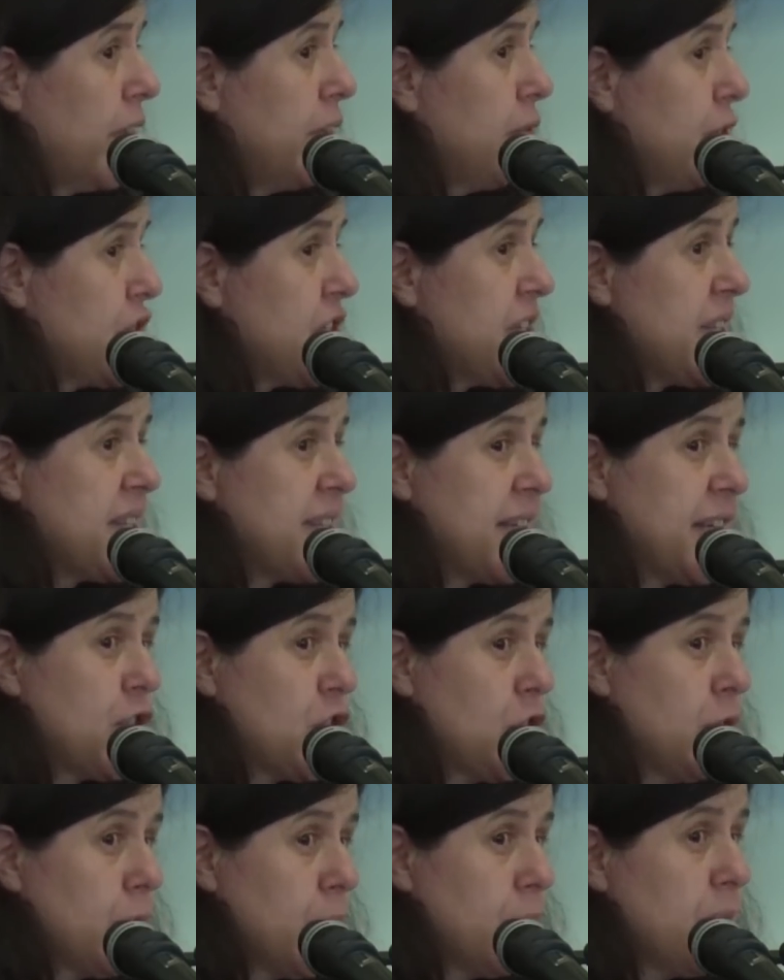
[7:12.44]
which is a
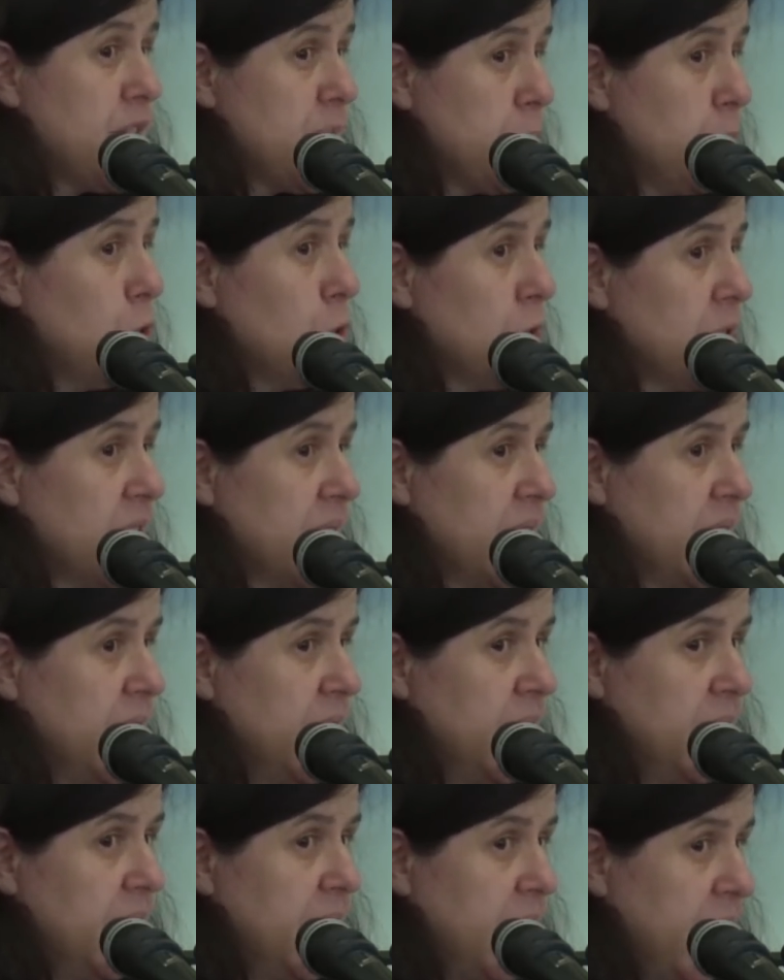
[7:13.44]
section from his book,
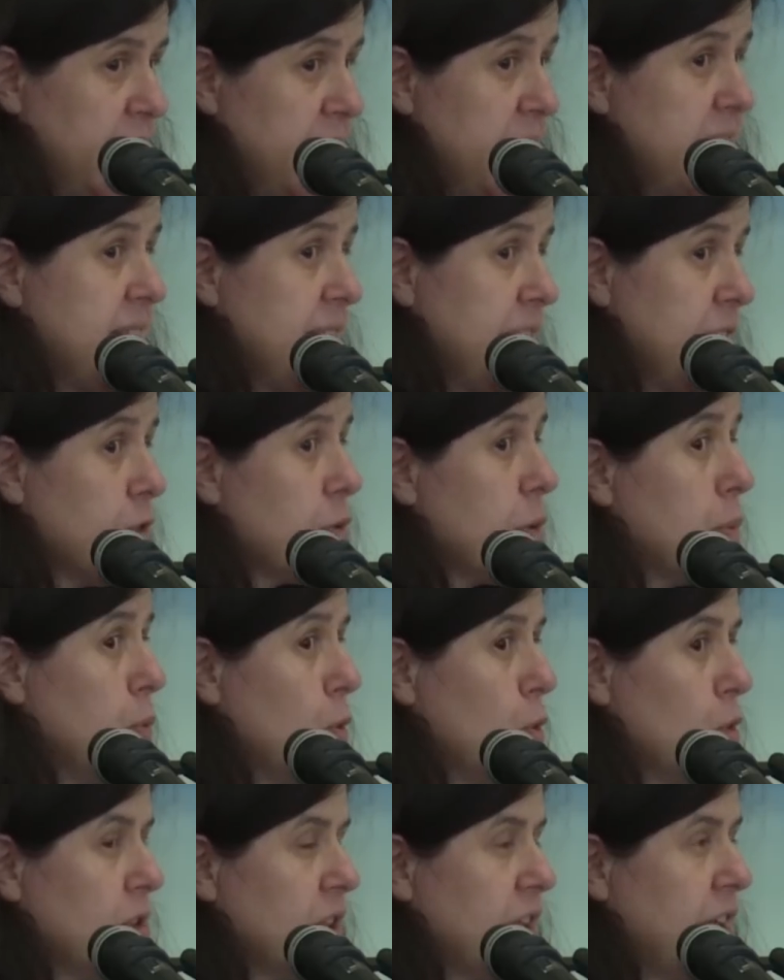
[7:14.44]
and it's in the
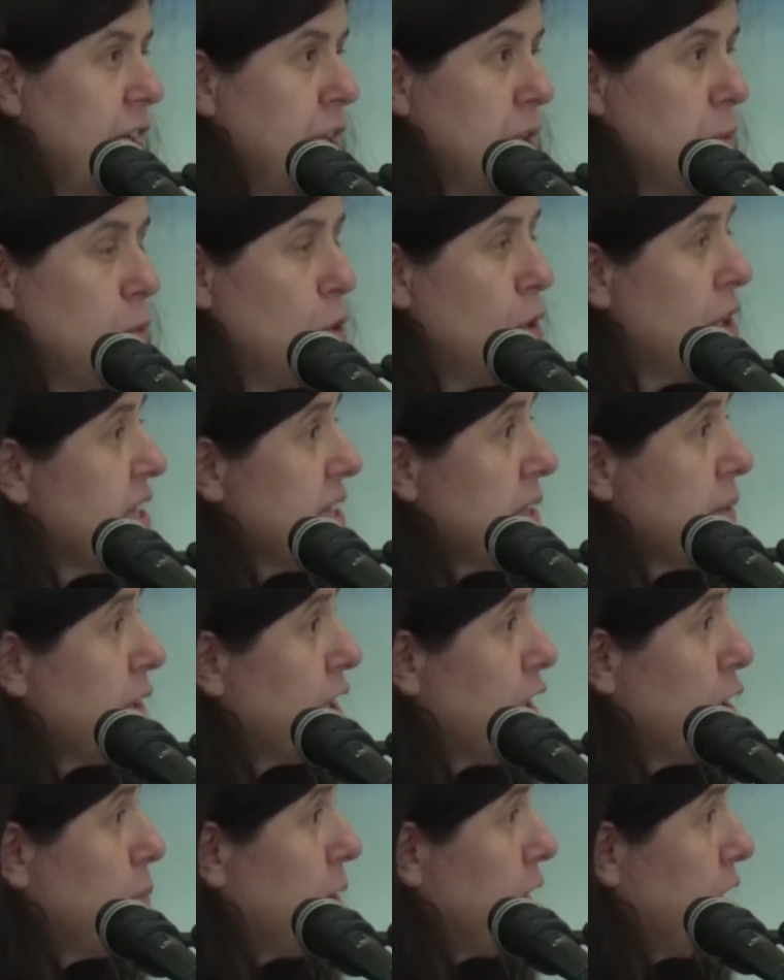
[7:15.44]
report. And the book is
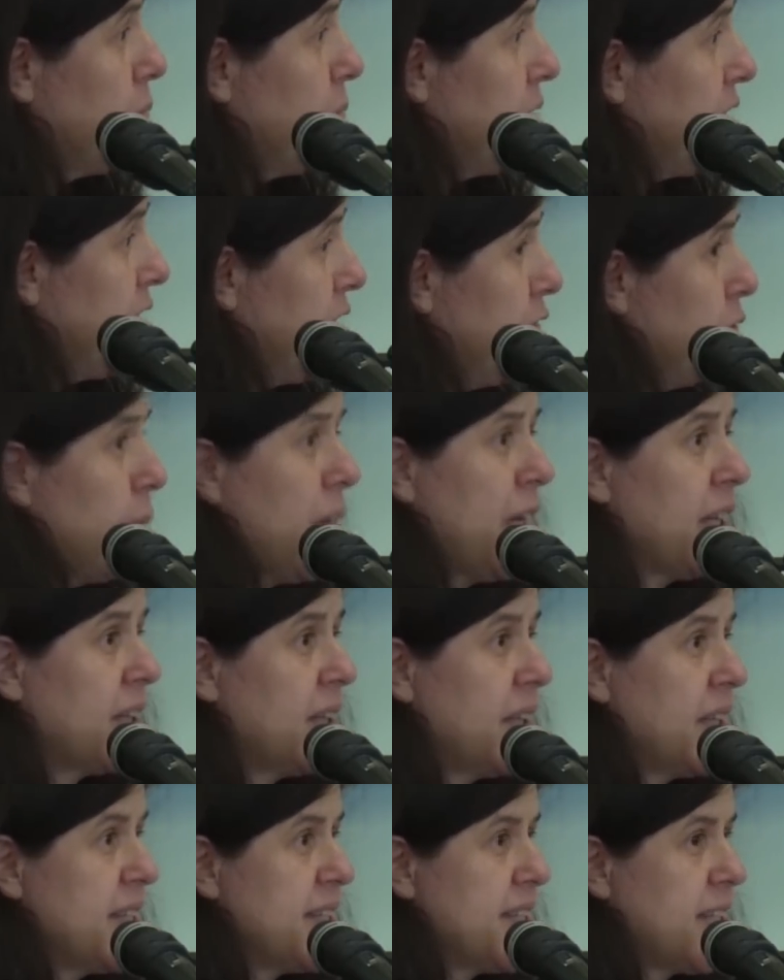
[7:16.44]
available. I believe
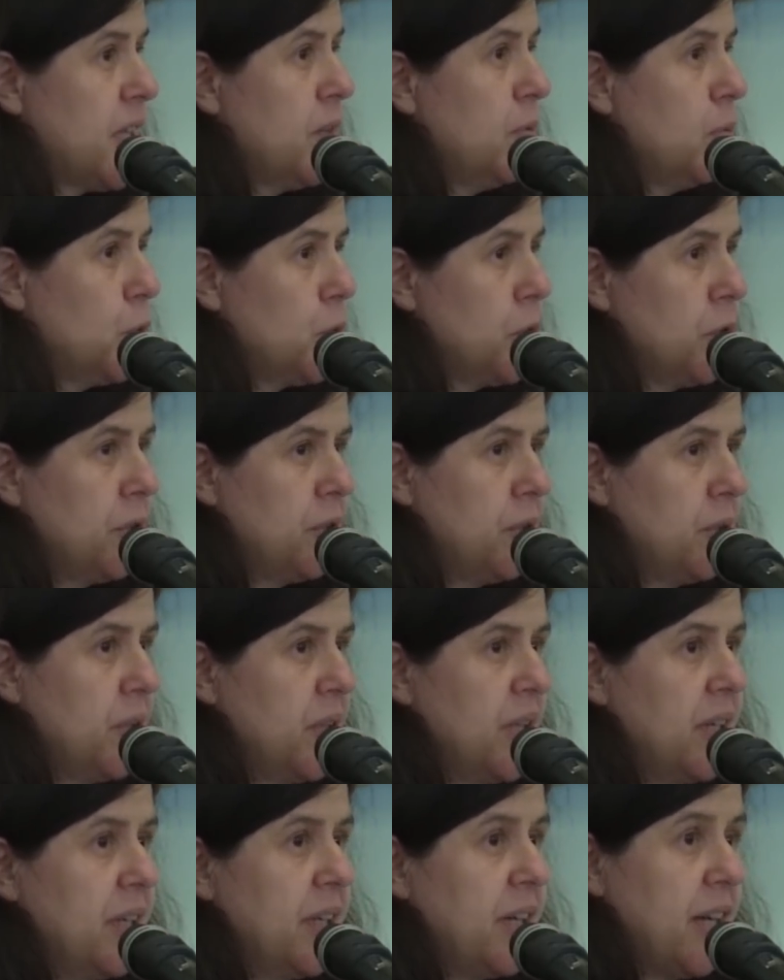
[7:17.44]
Michael and Sam would know
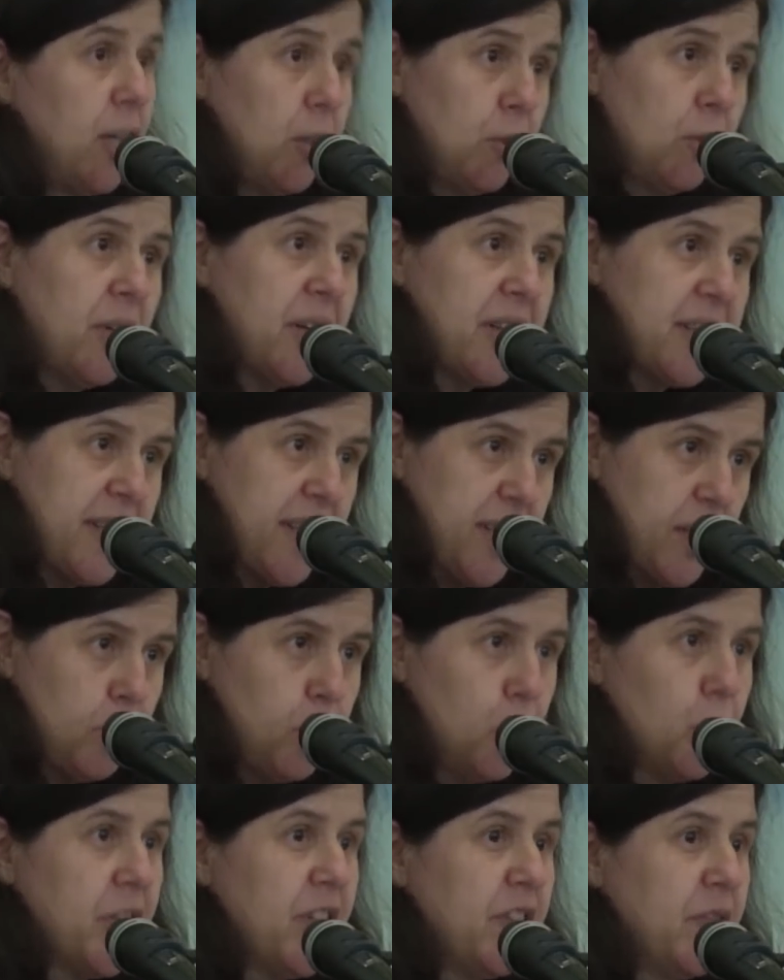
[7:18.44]
how to access the
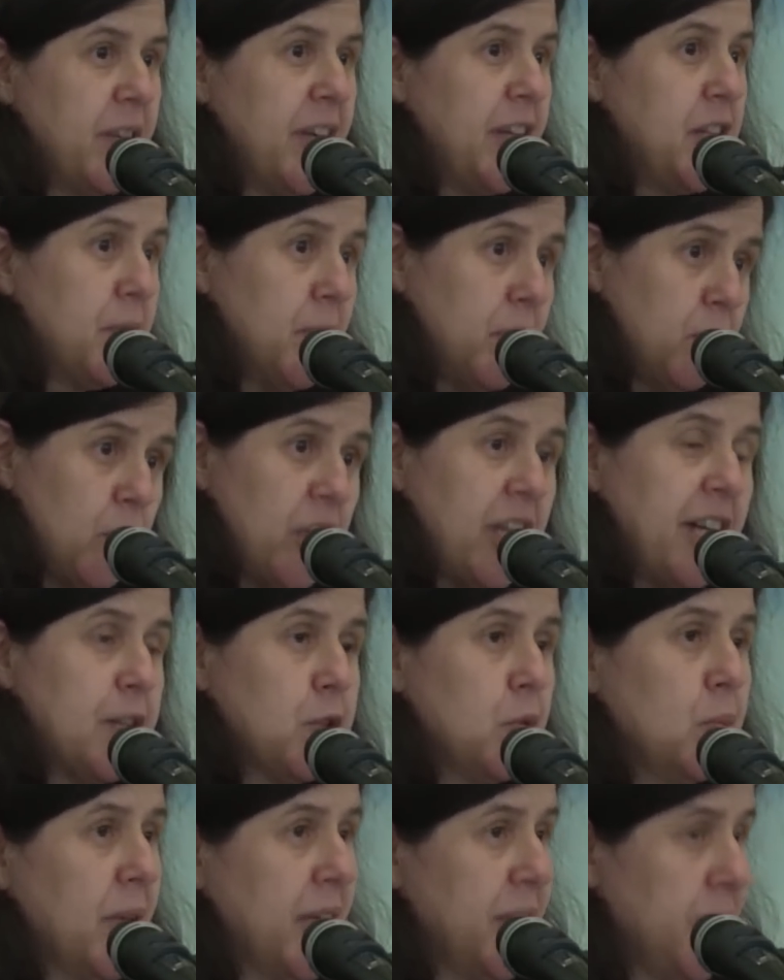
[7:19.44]
book if anyone would like
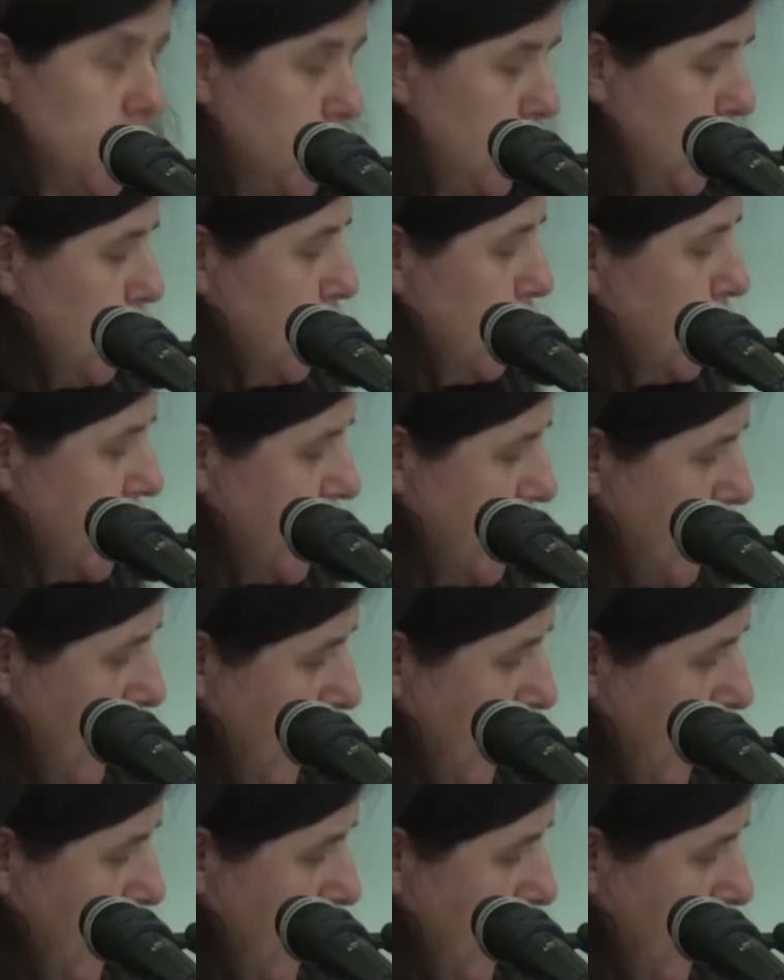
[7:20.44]
to buy the whole book.